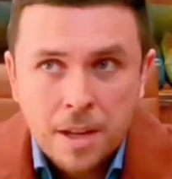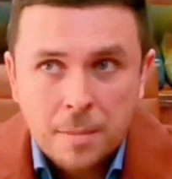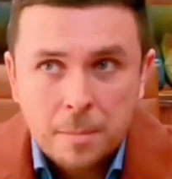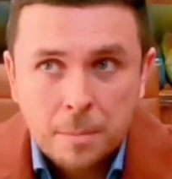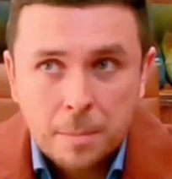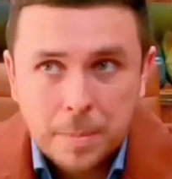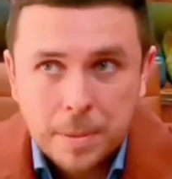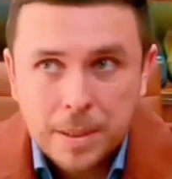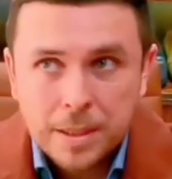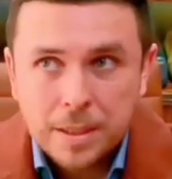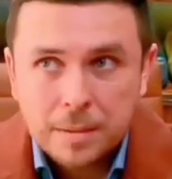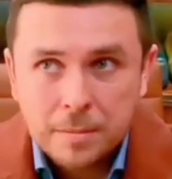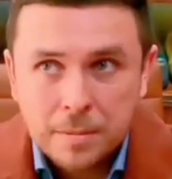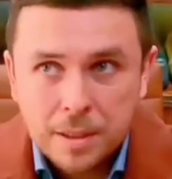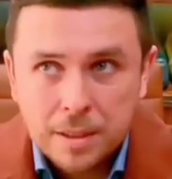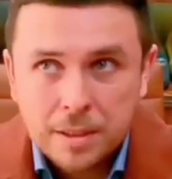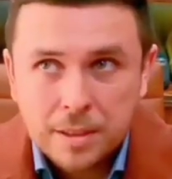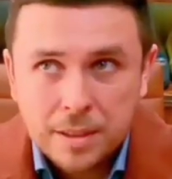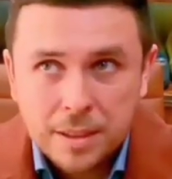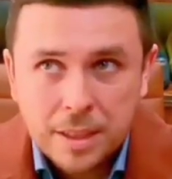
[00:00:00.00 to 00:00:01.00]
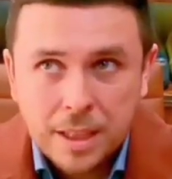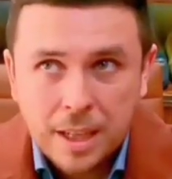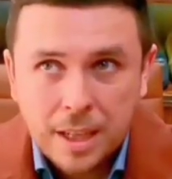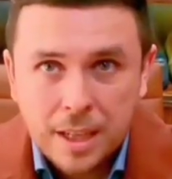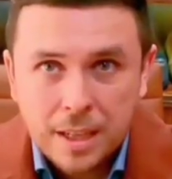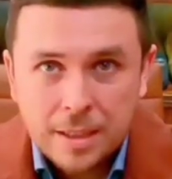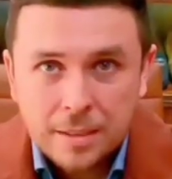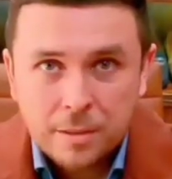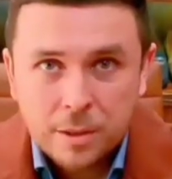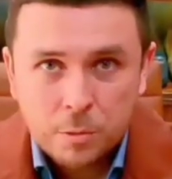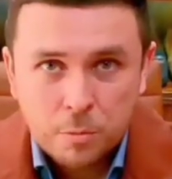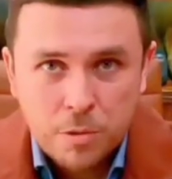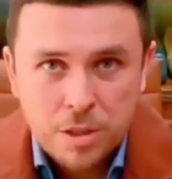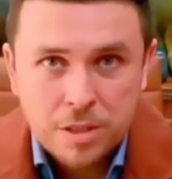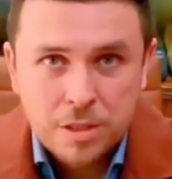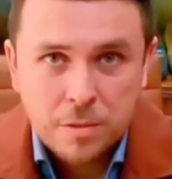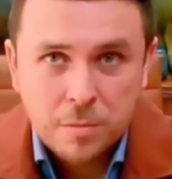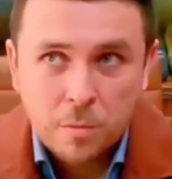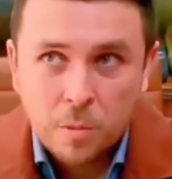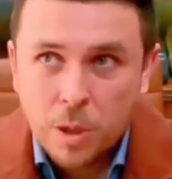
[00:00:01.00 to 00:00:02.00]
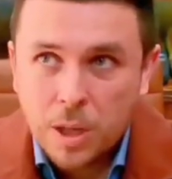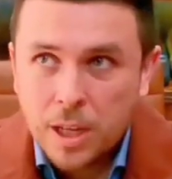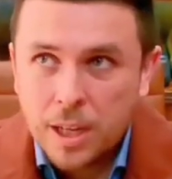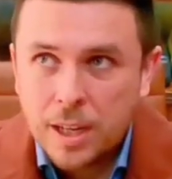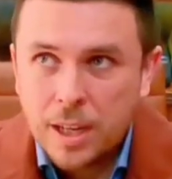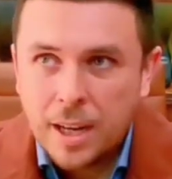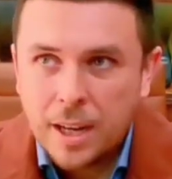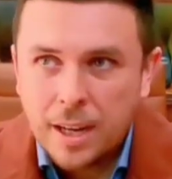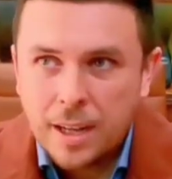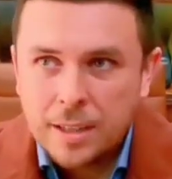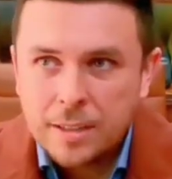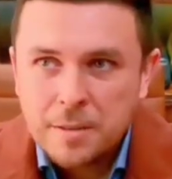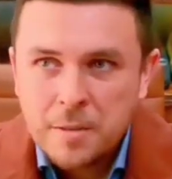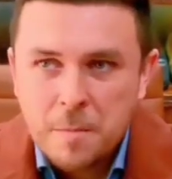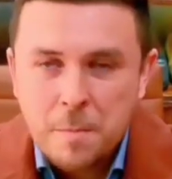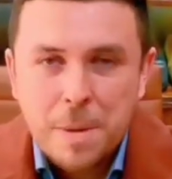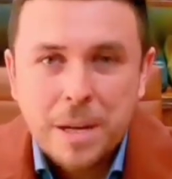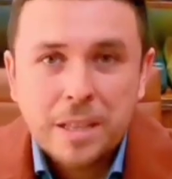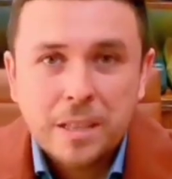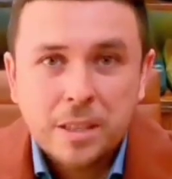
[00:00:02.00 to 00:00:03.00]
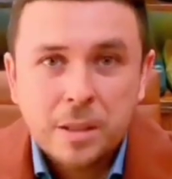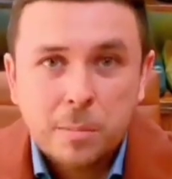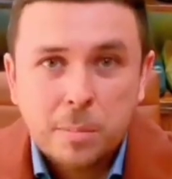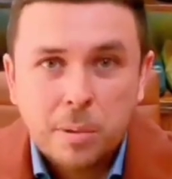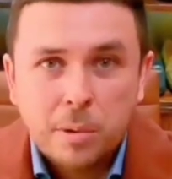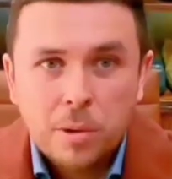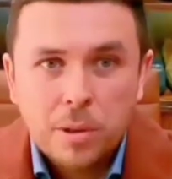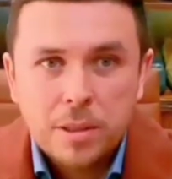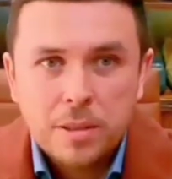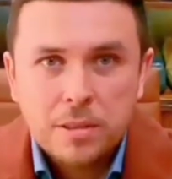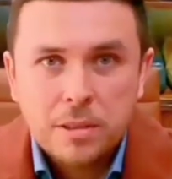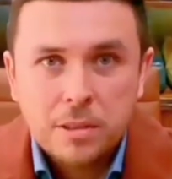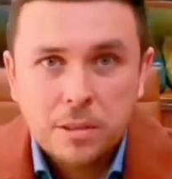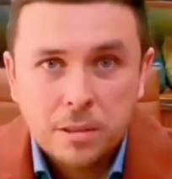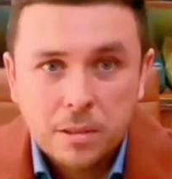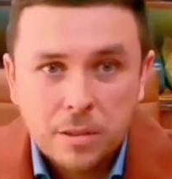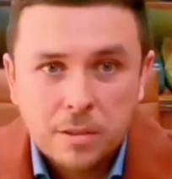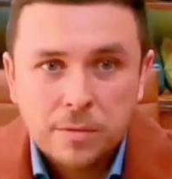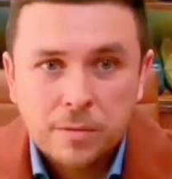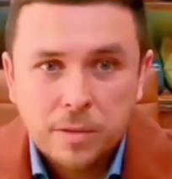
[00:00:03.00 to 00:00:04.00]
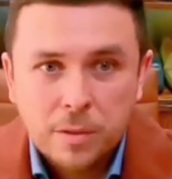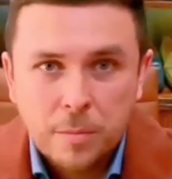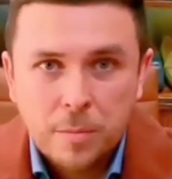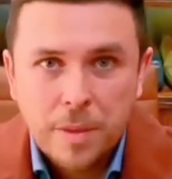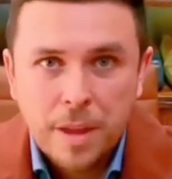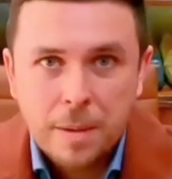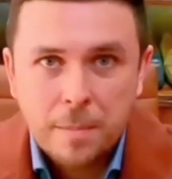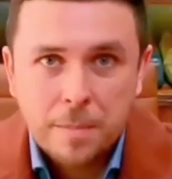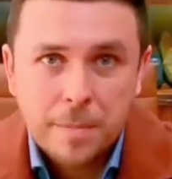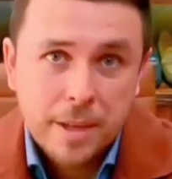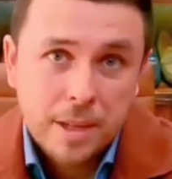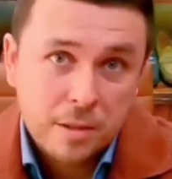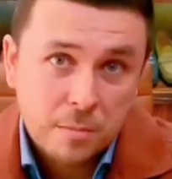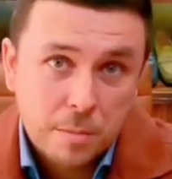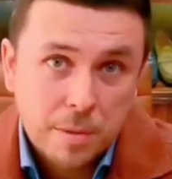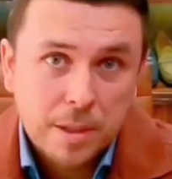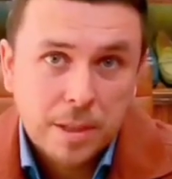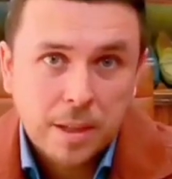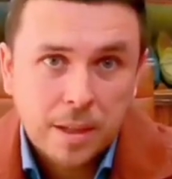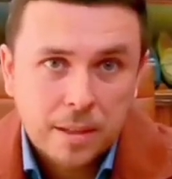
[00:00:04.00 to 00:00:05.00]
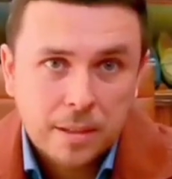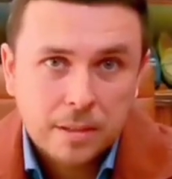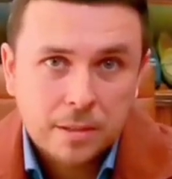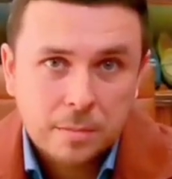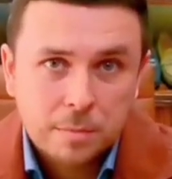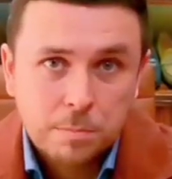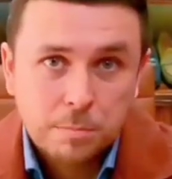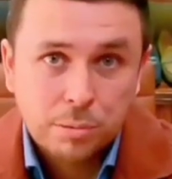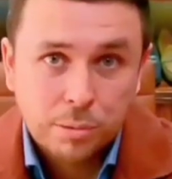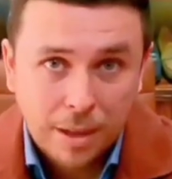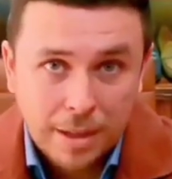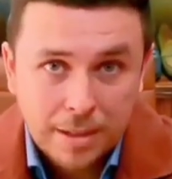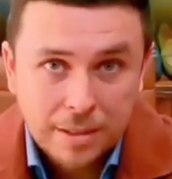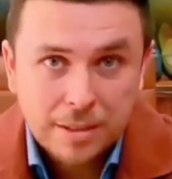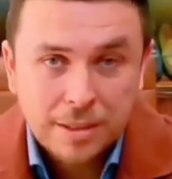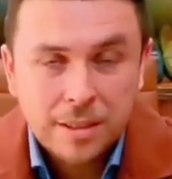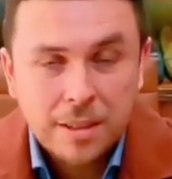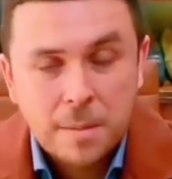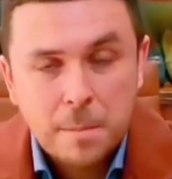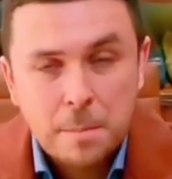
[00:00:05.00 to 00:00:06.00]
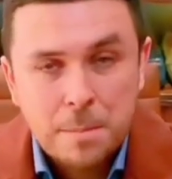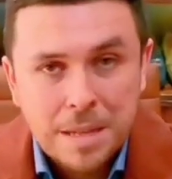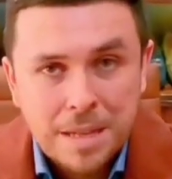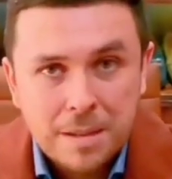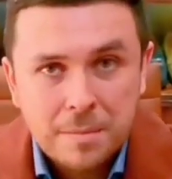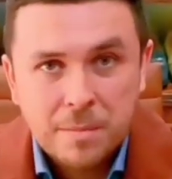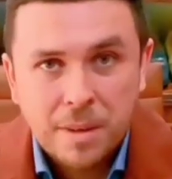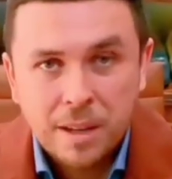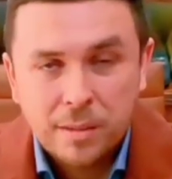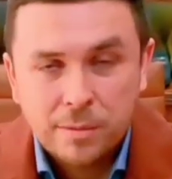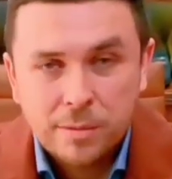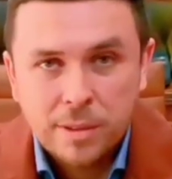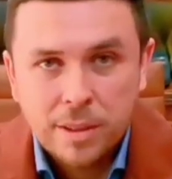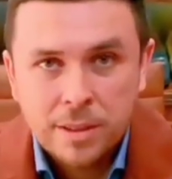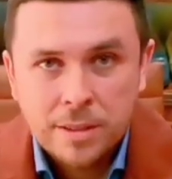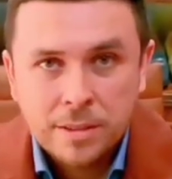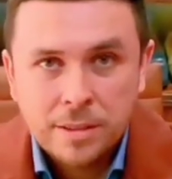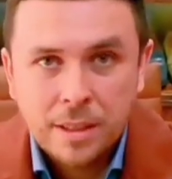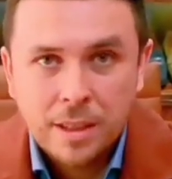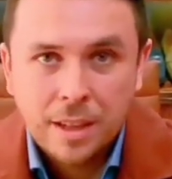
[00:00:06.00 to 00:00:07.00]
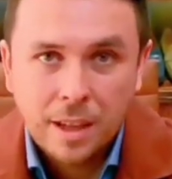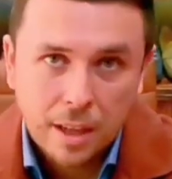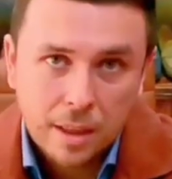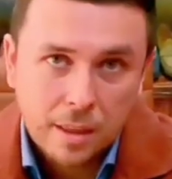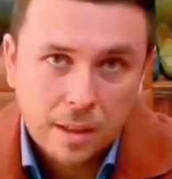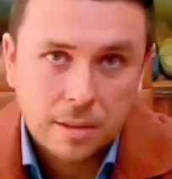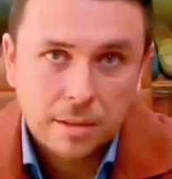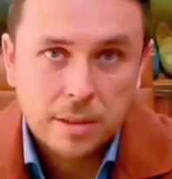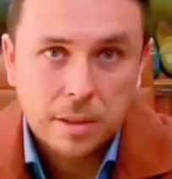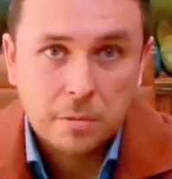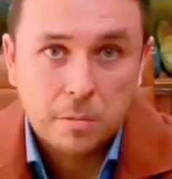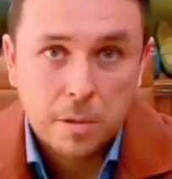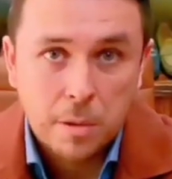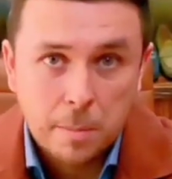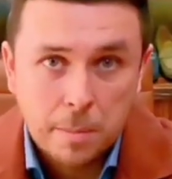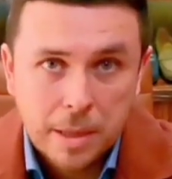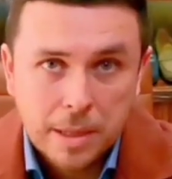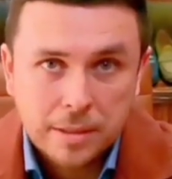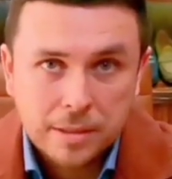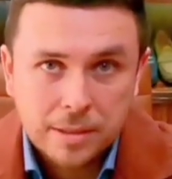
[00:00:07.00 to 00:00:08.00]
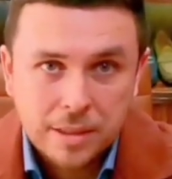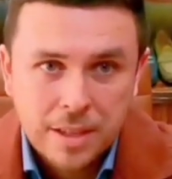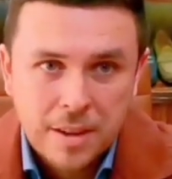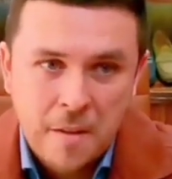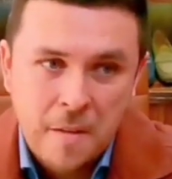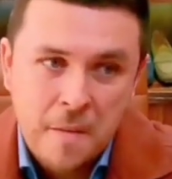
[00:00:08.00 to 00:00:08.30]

But I'm not gonna lie, the reason why I made it a point to learn from them is because prior to them being my friends, I thought they were the best.